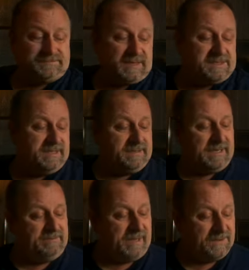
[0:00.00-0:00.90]
See,
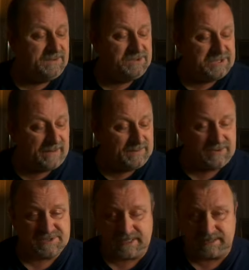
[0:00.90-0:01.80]
in Matthew chapter
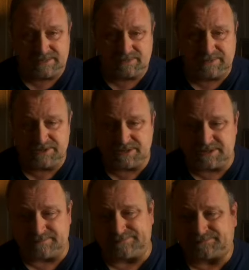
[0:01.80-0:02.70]
6, which is